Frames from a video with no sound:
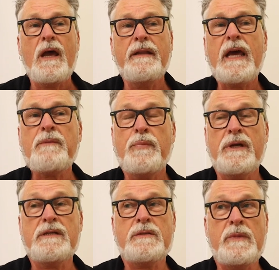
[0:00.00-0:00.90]
And that
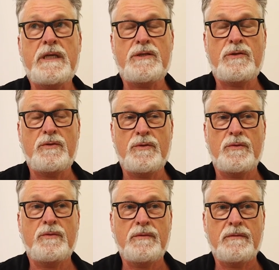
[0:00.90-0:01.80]
brings me
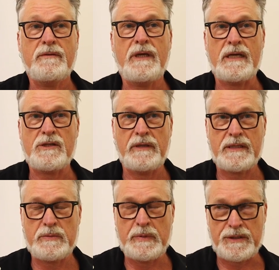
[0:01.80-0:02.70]
to the actual
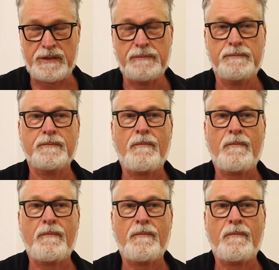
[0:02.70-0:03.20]
exhibition.